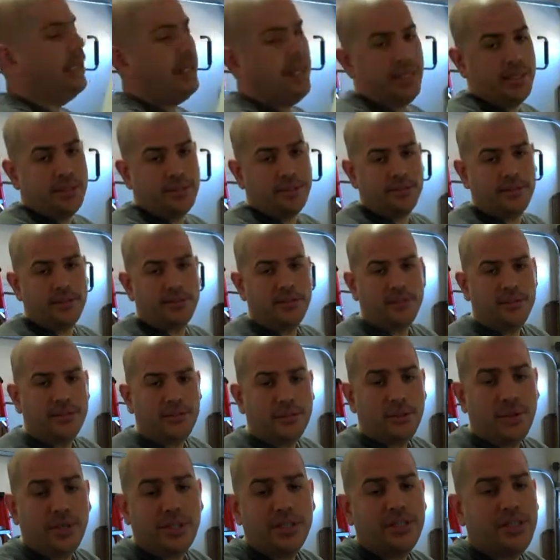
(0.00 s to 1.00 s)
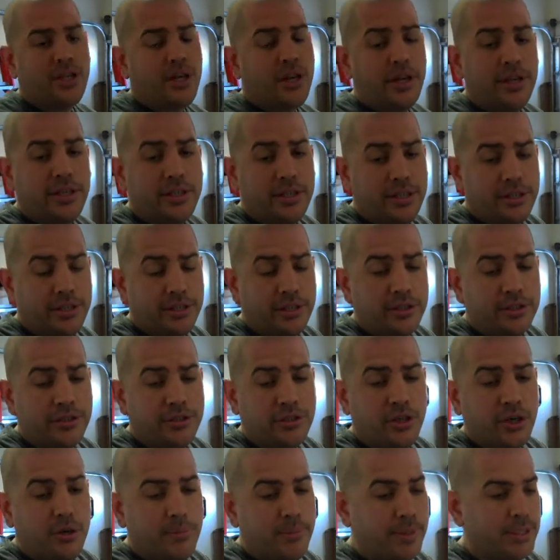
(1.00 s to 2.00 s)
And so I decided to
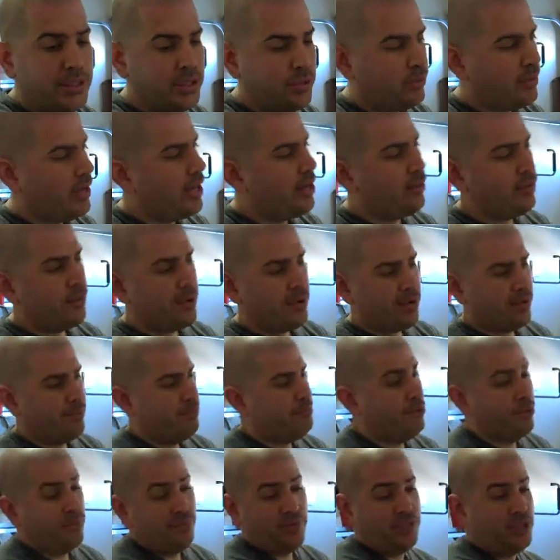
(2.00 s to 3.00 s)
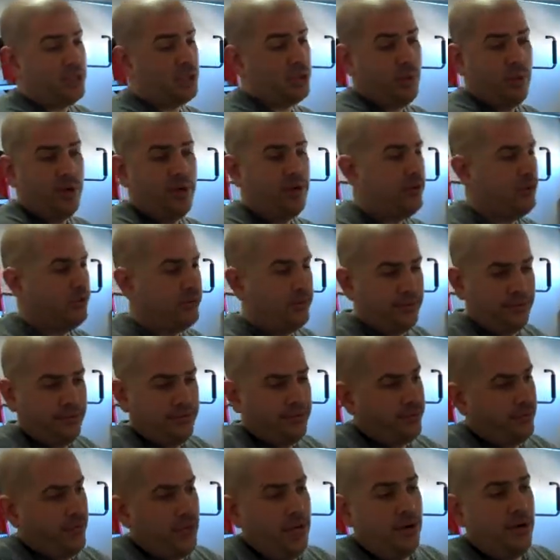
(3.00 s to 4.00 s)
start messing around with perfect squares.
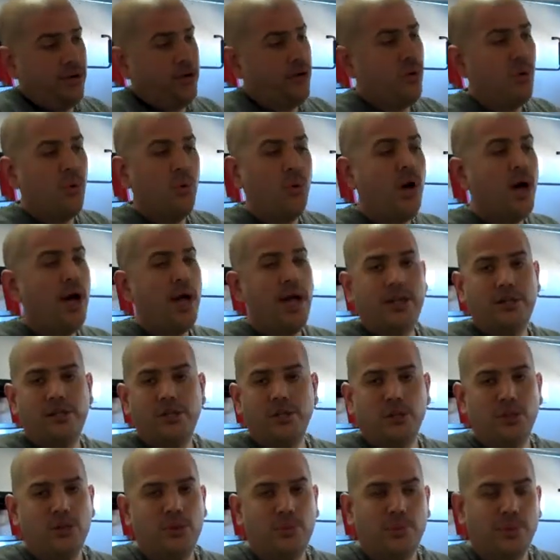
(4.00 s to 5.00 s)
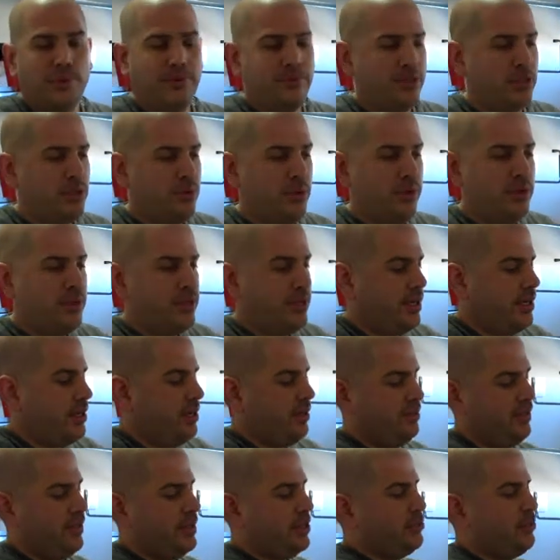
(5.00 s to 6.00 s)
I don't know why I chose perfect squares. I
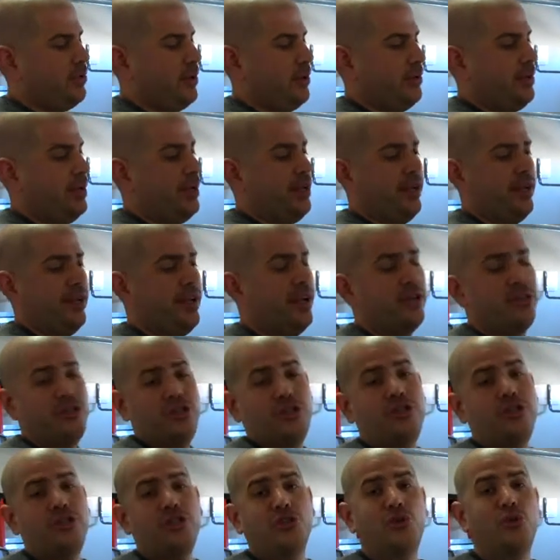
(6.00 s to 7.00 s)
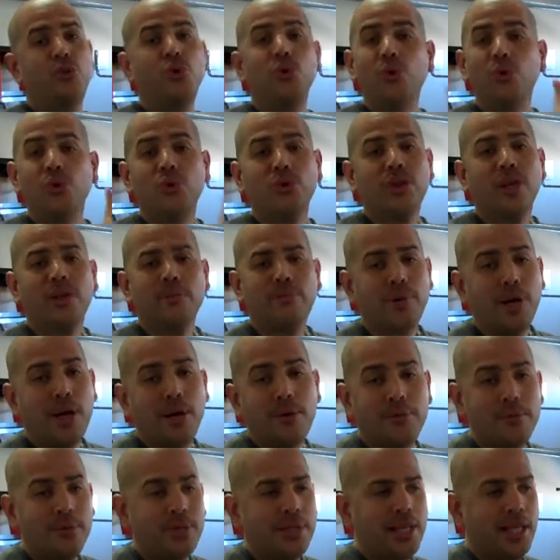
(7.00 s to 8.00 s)
could have messed around with anything. I should have just doodled
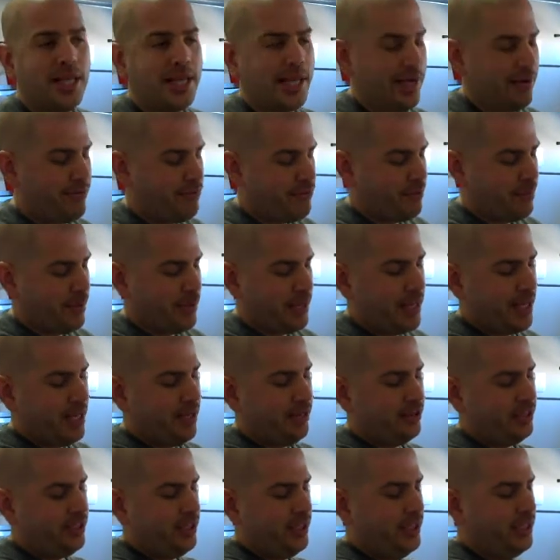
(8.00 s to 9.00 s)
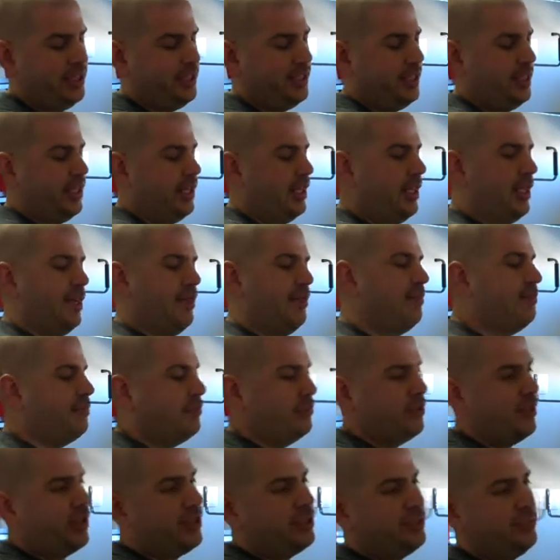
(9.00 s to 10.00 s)
probably like everybody else does.
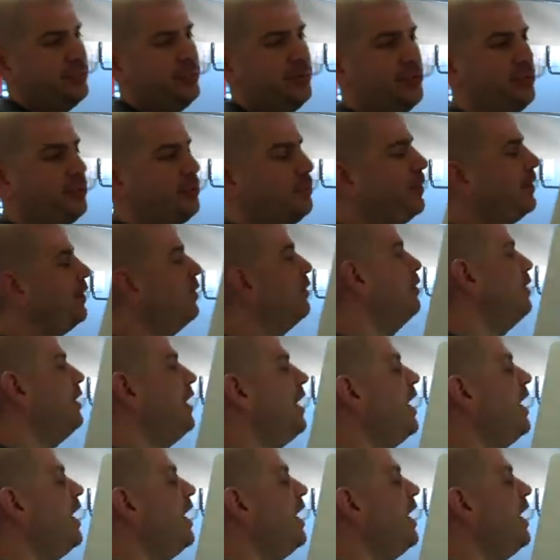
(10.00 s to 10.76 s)
Draw some stupid pictures.